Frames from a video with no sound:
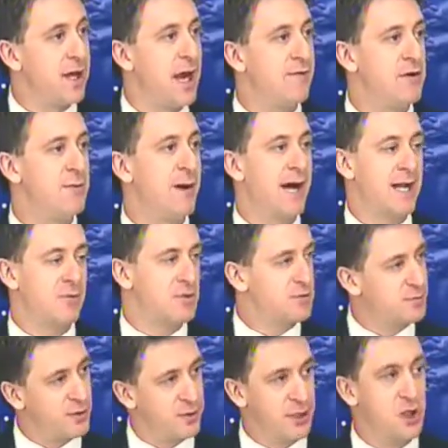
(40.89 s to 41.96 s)
everybody
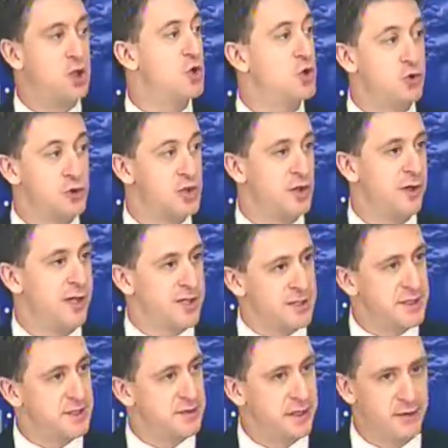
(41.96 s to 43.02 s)
was building huge lists,